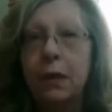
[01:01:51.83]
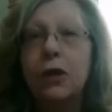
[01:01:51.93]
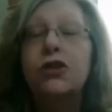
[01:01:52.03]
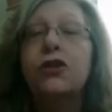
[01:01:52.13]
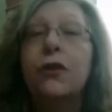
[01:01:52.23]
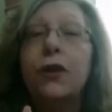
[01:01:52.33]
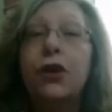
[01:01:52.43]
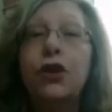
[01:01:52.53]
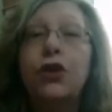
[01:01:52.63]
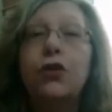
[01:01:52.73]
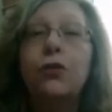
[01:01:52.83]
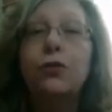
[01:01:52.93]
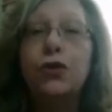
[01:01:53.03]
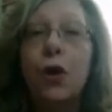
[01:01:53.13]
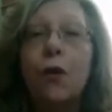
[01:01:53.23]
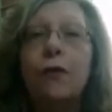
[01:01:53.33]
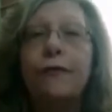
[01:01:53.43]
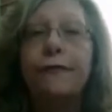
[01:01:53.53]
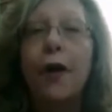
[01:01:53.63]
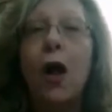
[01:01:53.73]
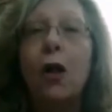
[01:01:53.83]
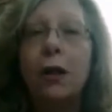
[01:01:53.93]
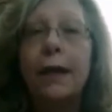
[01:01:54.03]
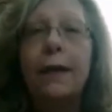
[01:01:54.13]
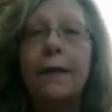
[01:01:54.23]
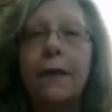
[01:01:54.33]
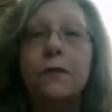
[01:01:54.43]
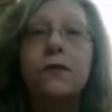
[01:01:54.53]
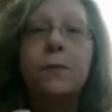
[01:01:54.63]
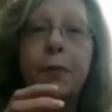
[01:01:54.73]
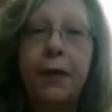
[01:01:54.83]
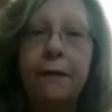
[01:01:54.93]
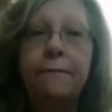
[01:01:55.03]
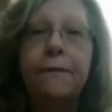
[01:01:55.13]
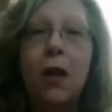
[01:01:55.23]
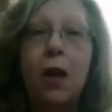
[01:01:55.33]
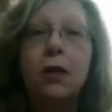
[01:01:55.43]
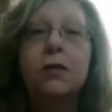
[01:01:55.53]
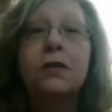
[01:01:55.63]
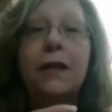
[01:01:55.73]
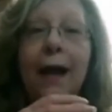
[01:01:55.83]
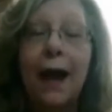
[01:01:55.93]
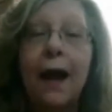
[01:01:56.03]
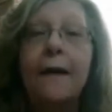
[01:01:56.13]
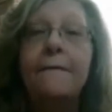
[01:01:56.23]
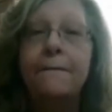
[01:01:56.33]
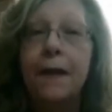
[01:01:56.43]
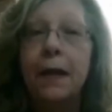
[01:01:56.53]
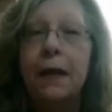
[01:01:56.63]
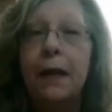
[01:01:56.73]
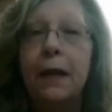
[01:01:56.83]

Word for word: so that you don't fall in those pitfalls that I fell in.